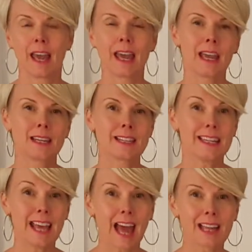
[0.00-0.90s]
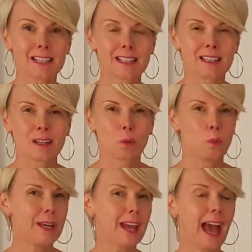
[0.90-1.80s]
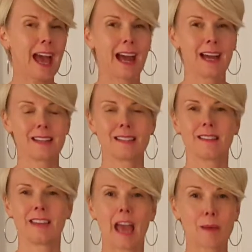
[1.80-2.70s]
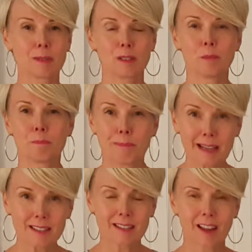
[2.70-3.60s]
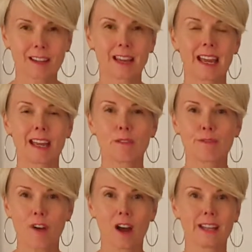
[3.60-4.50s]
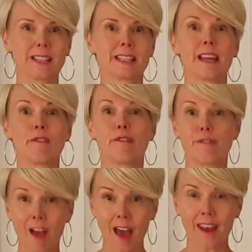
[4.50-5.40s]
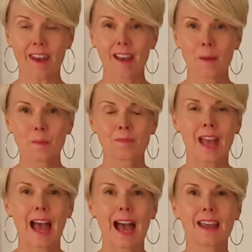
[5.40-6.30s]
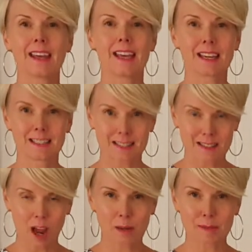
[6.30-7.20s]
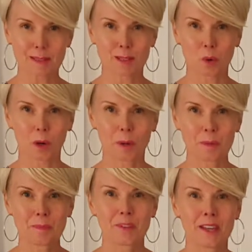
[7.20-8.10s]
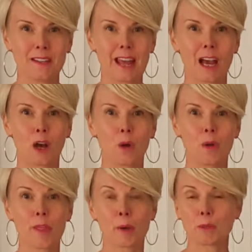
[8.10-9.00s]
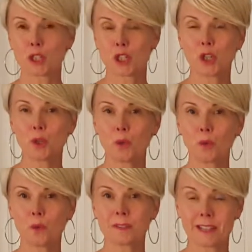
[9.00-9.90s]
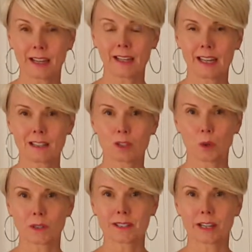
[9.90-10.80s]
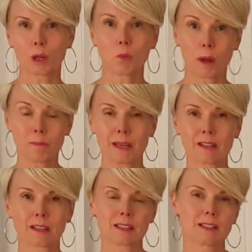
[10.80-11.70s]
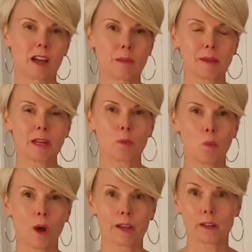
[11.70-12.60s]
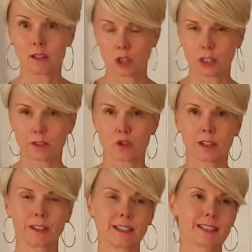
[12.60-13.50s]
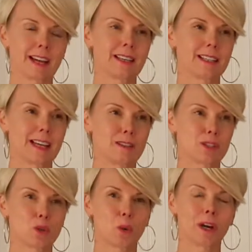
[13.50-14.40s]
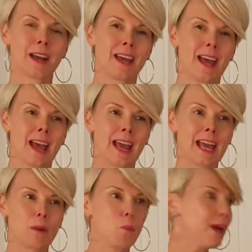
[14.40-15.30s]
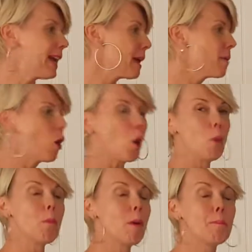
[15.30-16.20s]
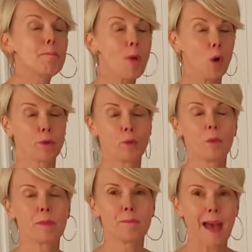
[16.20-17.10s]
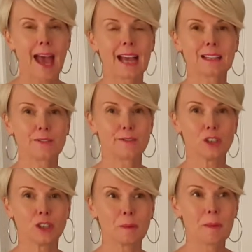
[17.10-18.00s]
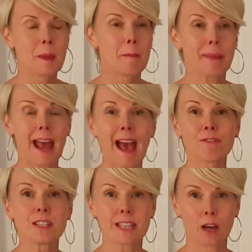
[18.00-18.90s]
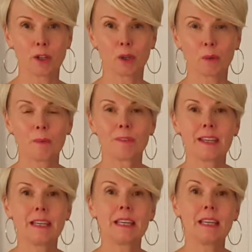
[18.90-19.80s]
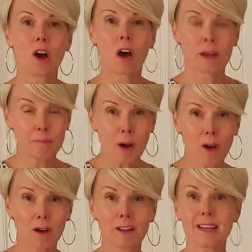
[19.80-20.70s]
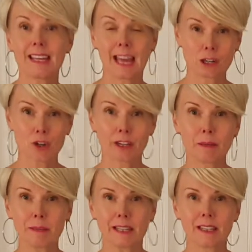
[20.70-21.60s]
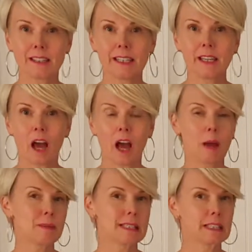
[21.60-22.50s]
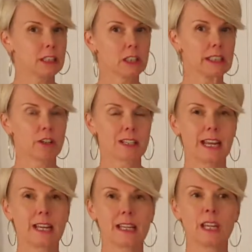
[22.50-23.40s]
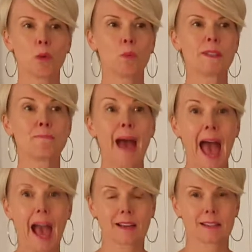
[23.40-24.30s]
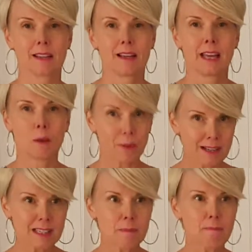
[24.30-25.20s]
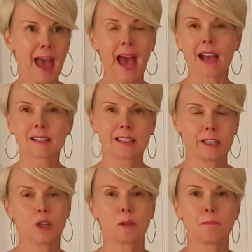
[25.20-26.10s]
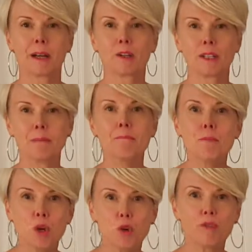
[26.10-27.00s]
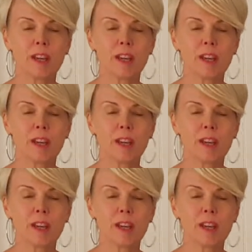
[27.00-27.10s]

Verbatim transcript: And yet, we had the absolute best luck and finds and fun at a consignment store. Now, there was two secondhand stores there, one being the consignment and one just strictly a secondhand store. And we came home both with bags full. But I have to tell you, on upon entering immediately, I was a little irritated. It was packed. And when I say packed, like you could barely move.